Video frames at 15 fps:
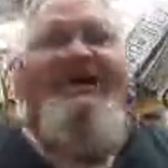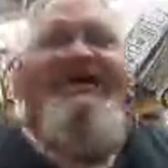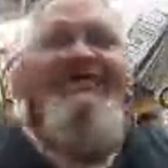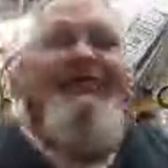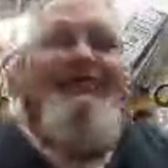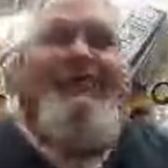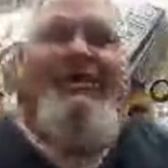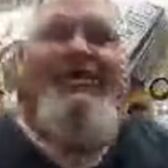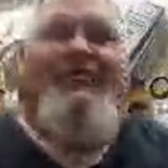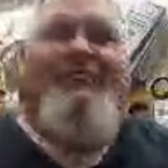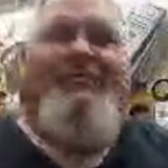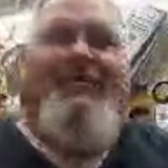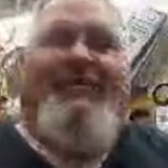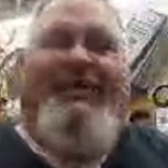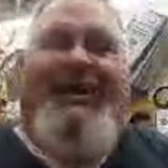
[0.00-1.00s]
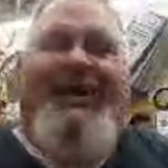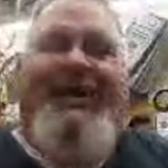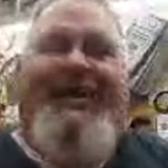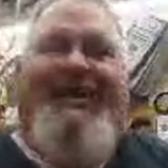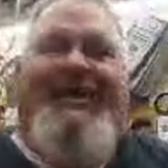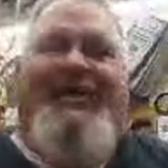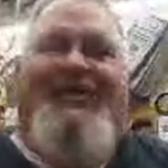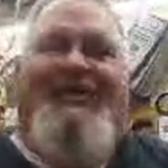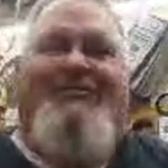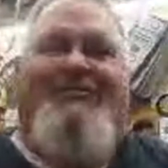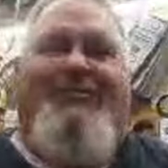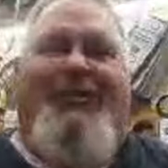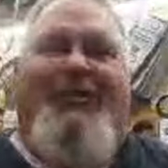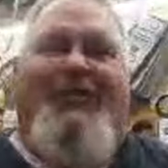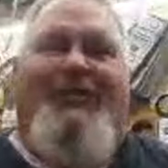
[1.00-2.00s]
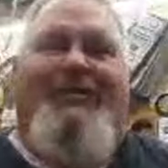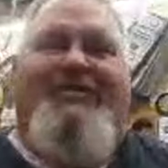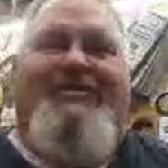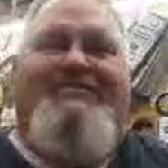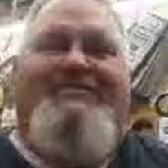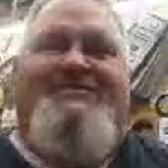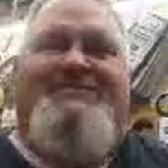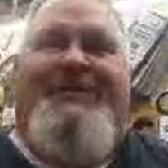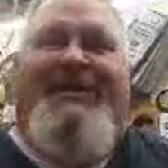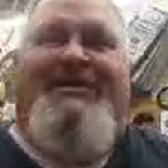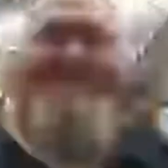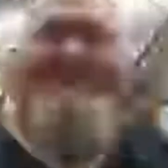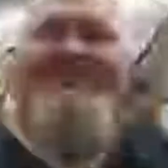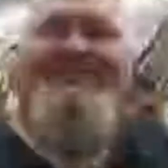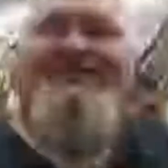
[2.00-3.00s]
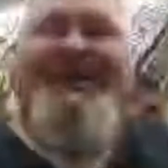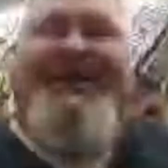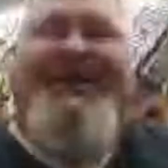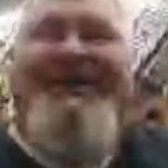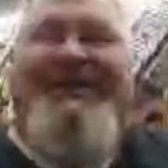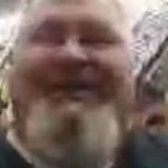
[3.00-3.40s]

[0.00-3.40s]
out of a Peterbilt. How in the hell you blow one of them spicers out?